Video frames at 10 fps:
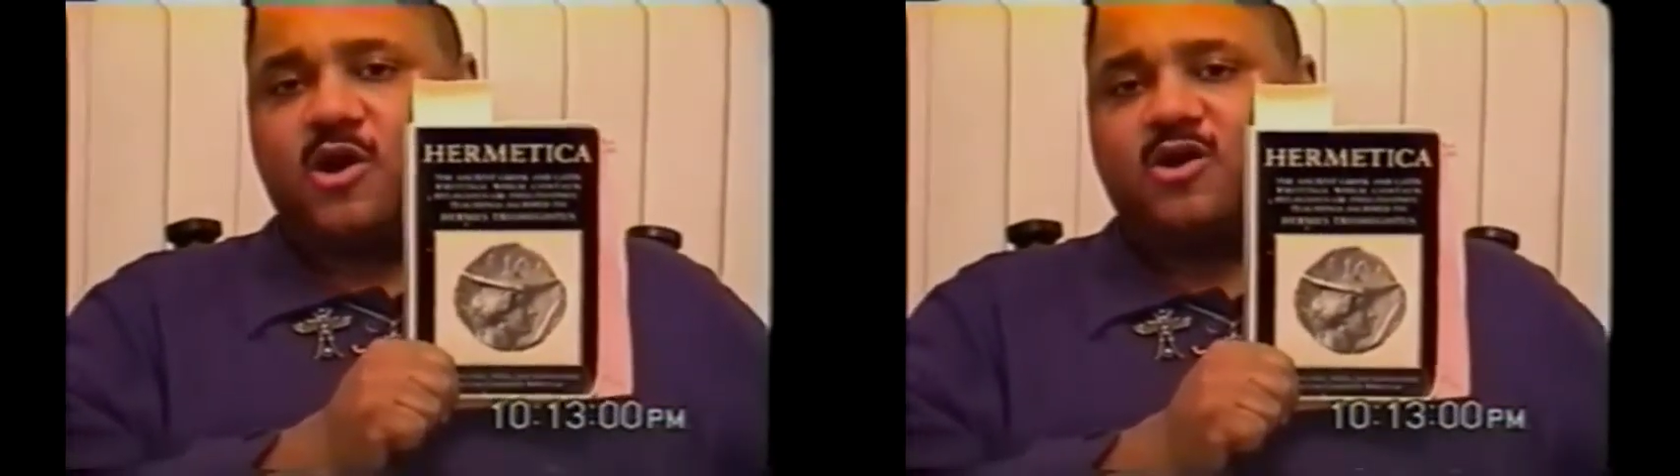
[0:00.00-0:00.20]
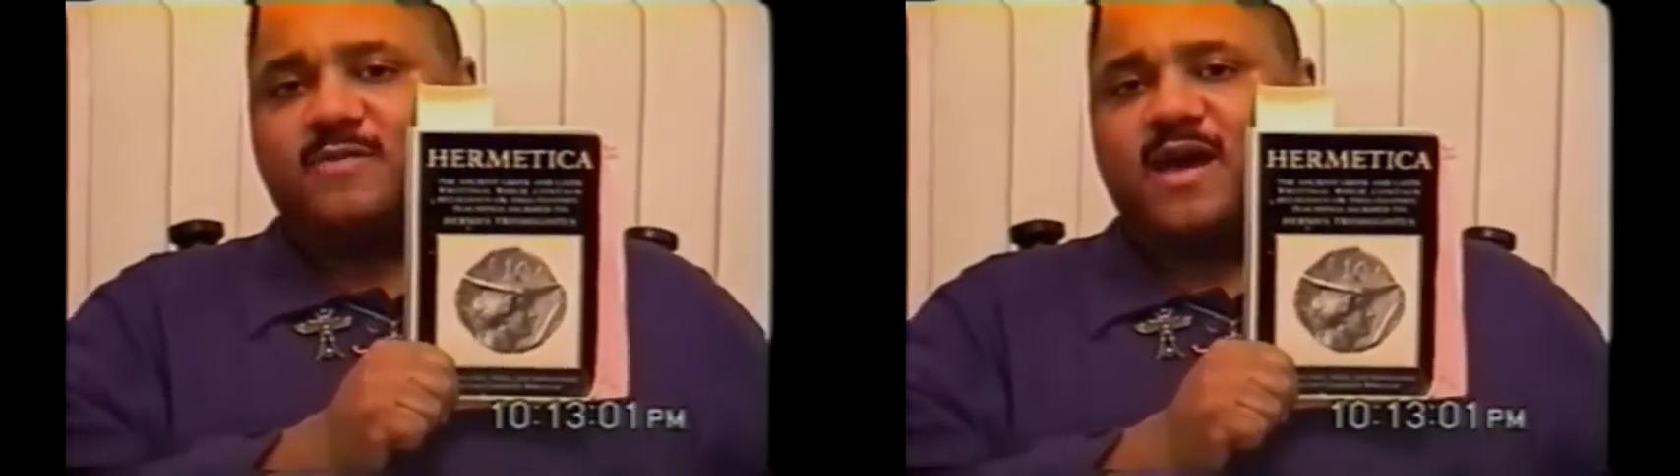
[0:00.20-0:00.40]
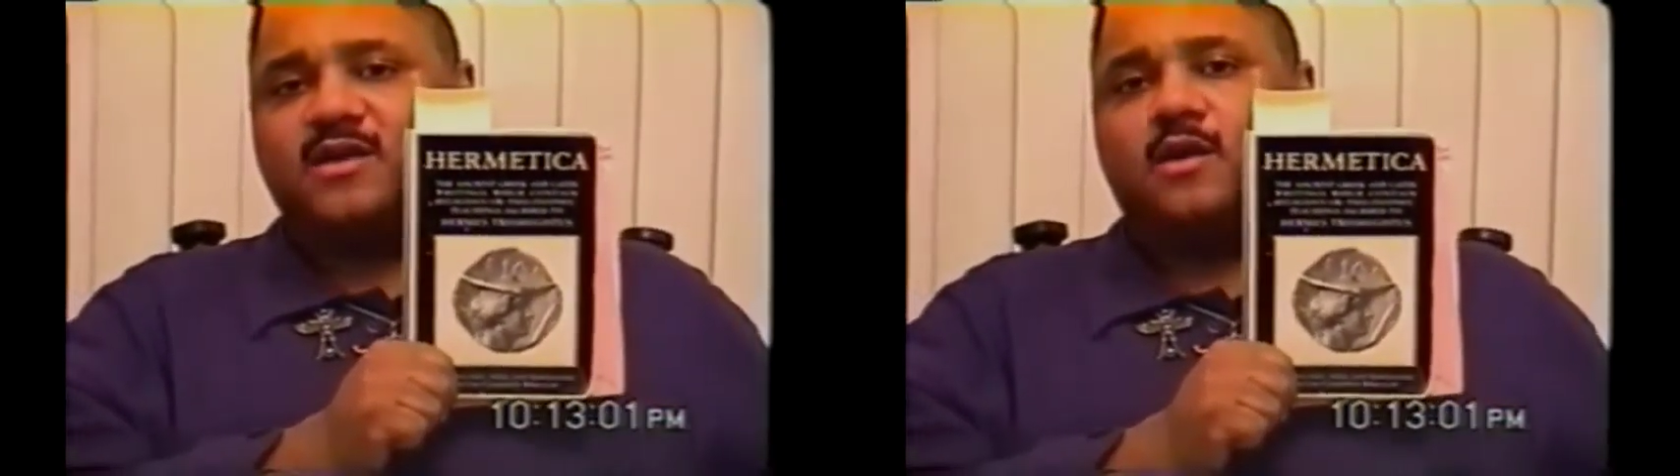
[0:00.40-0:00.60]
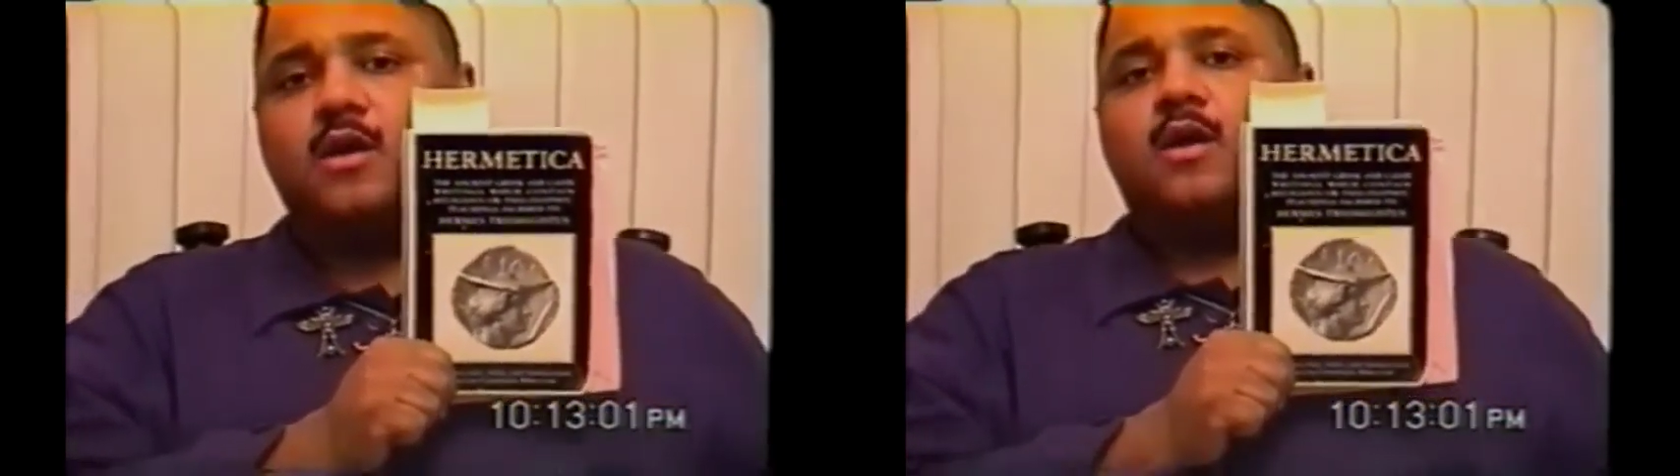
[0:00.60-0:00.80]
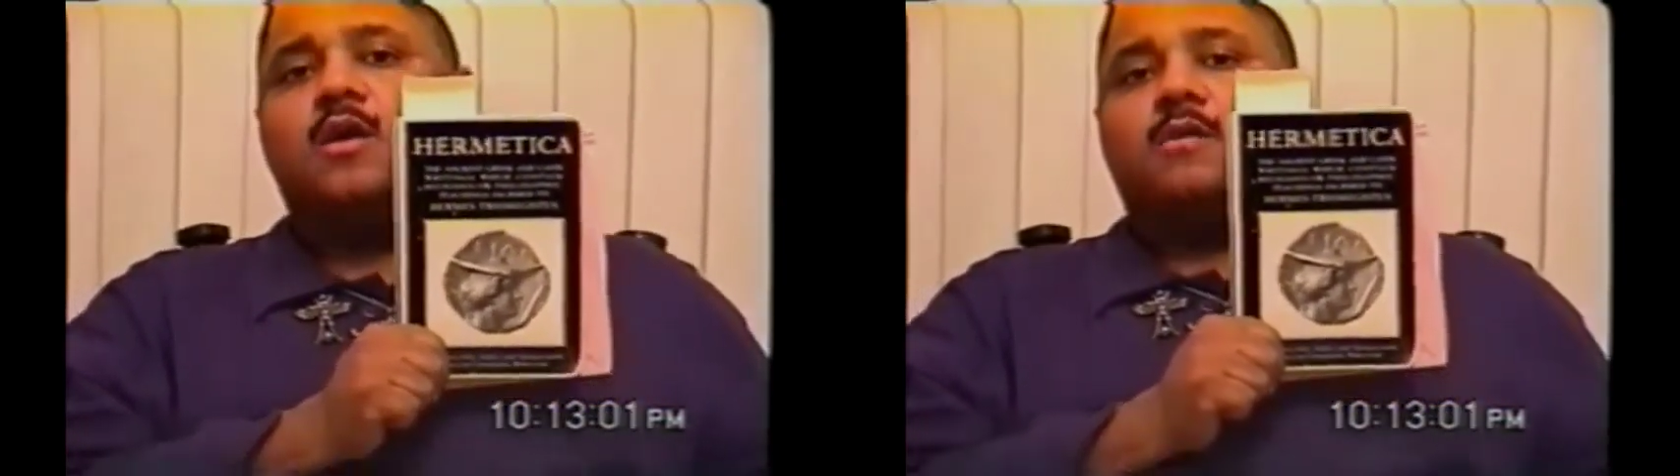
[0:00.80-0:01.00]
talking about here,
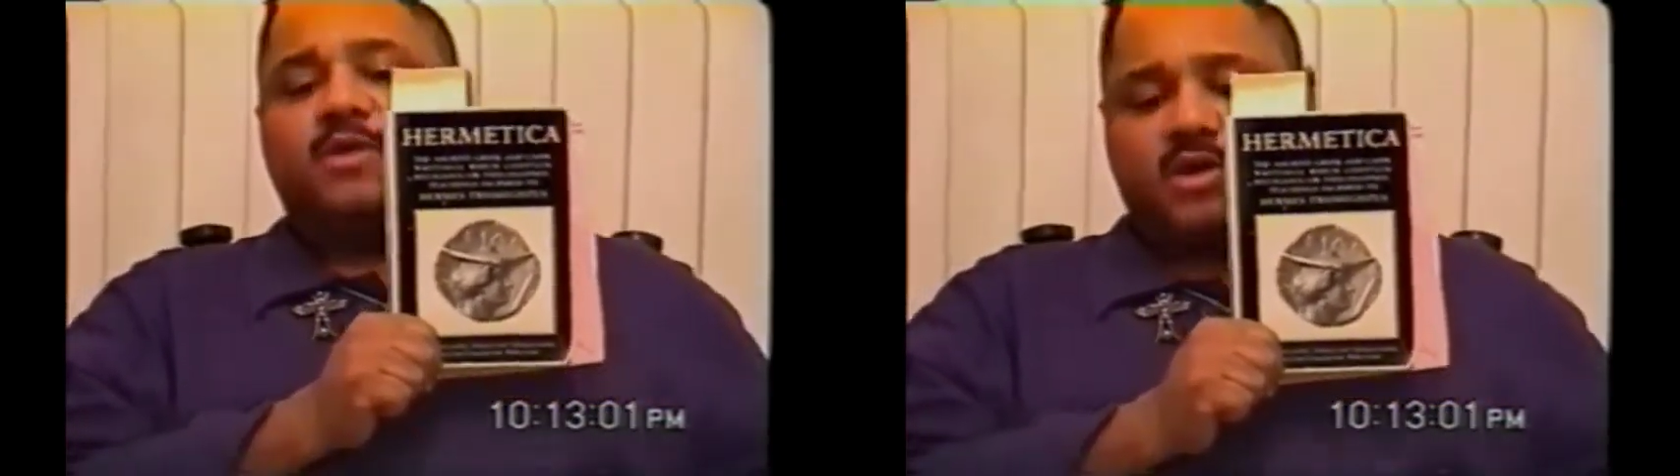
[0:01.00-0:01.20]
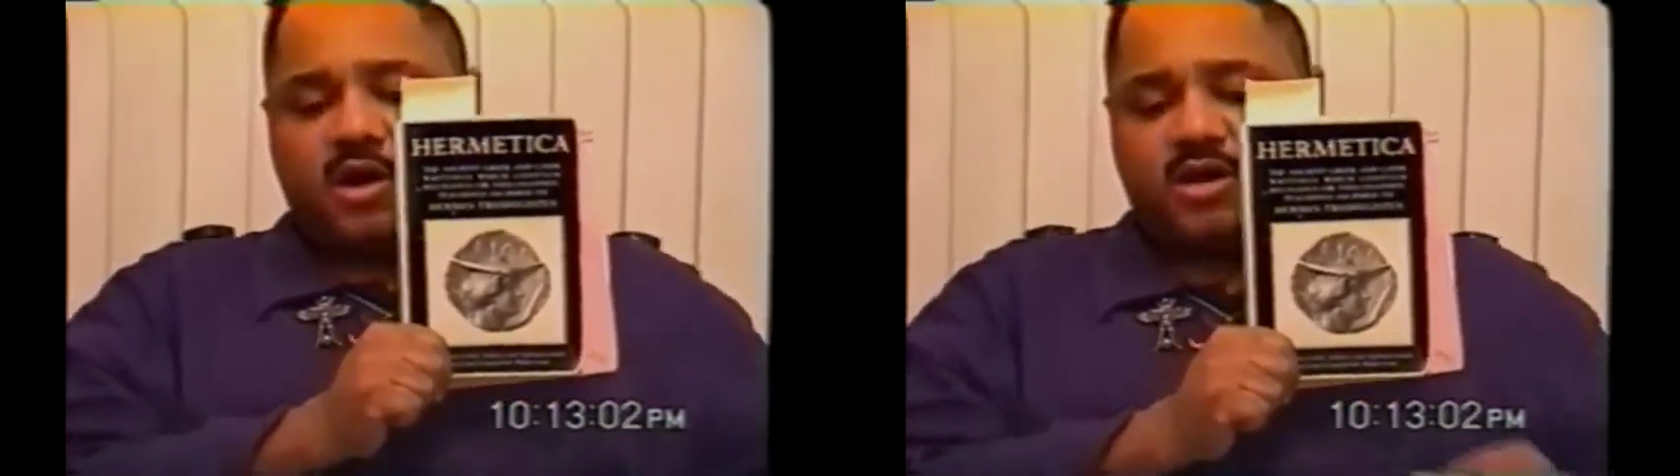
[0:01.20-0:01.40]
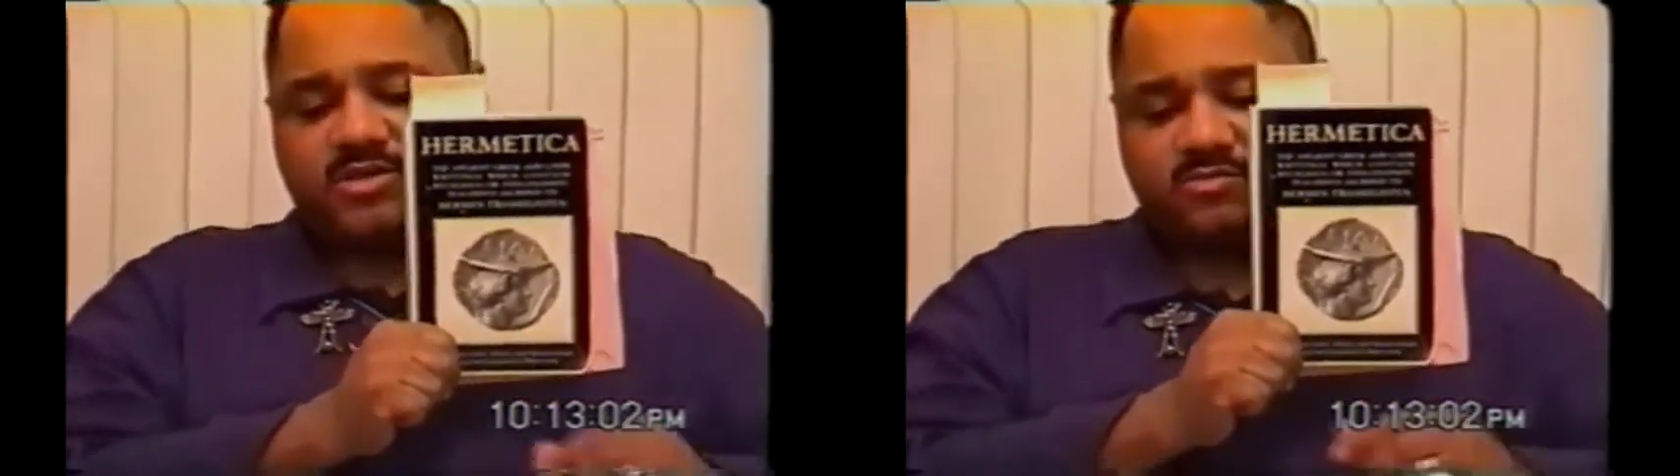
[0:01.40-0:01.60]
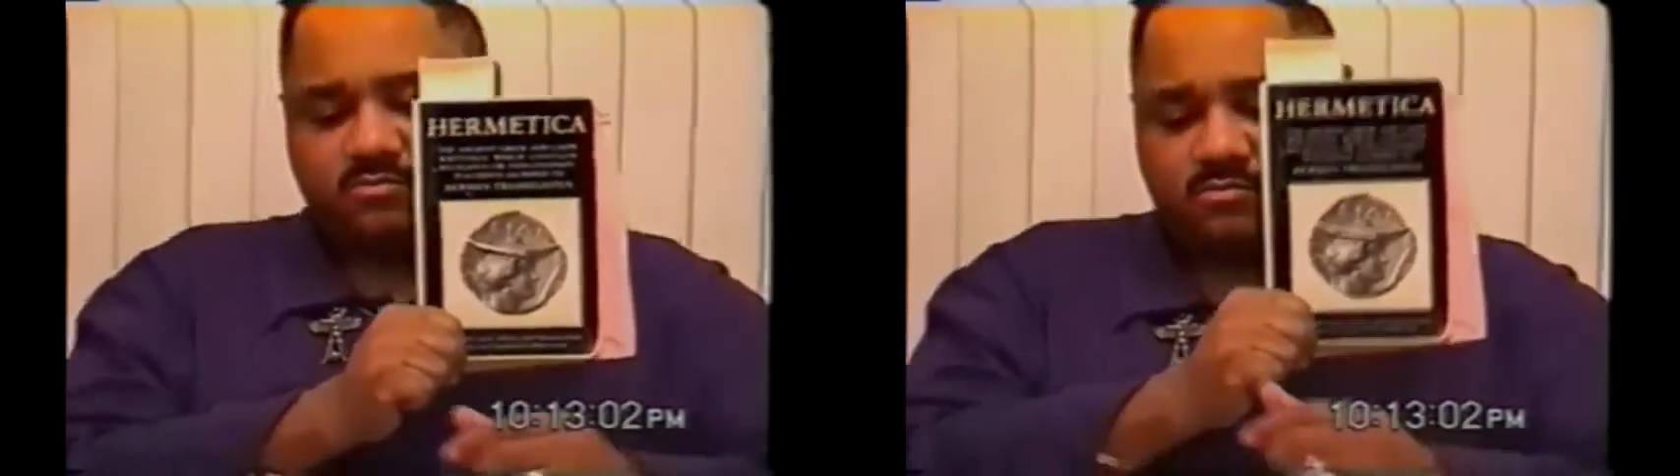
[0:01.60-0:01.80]
because